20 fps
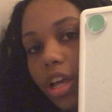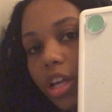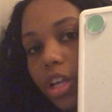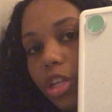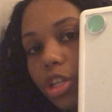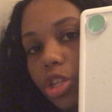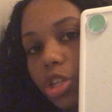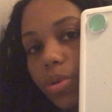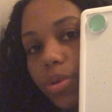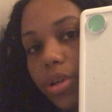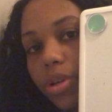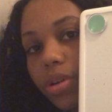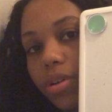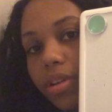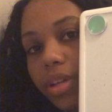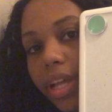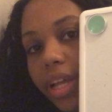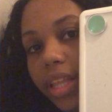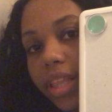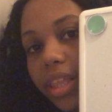So we'd go
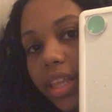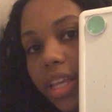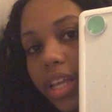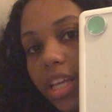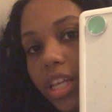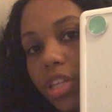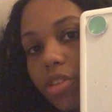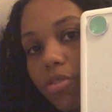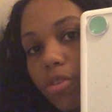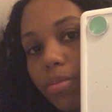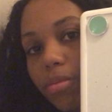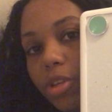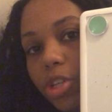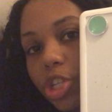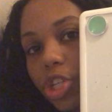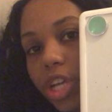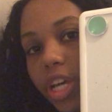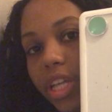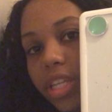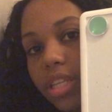like this from the
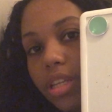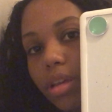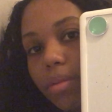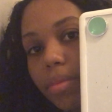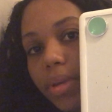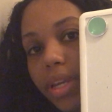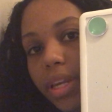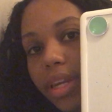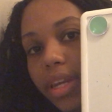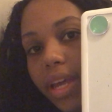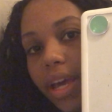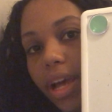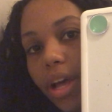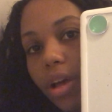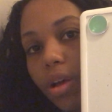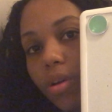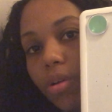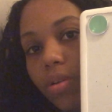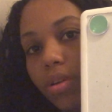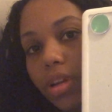chest coming
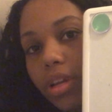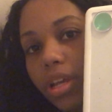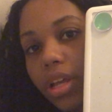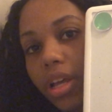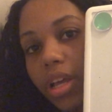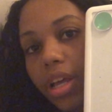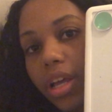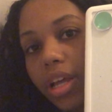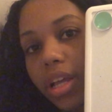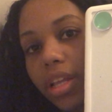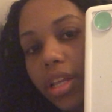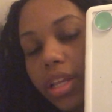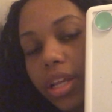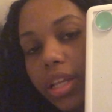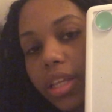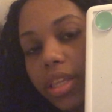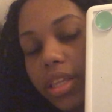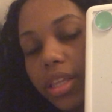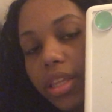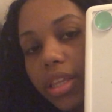down, like
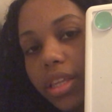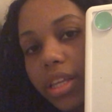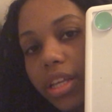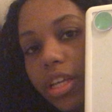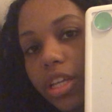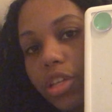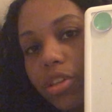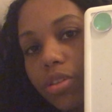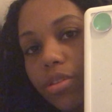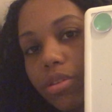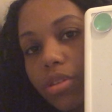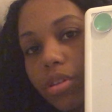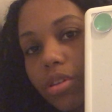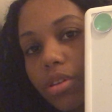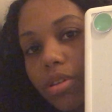this,